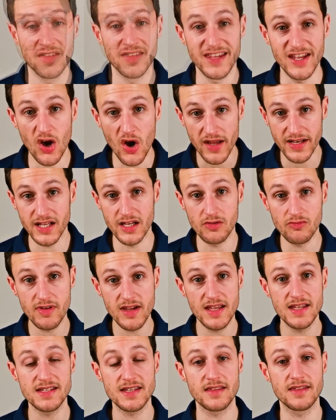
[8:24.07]
The idea
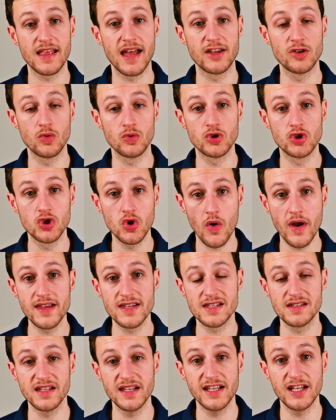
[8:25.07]
is that your
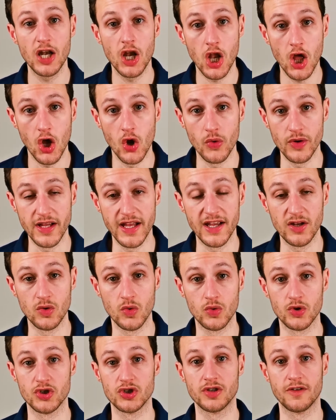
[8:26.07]
joints need load in
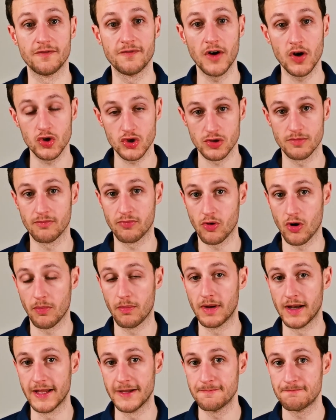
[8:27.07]
order to function
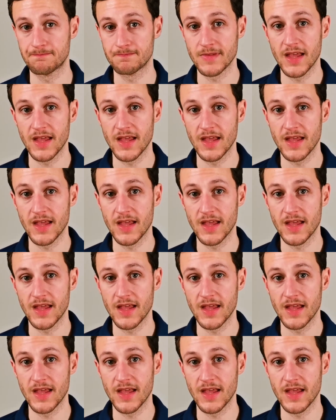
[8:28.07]
properly.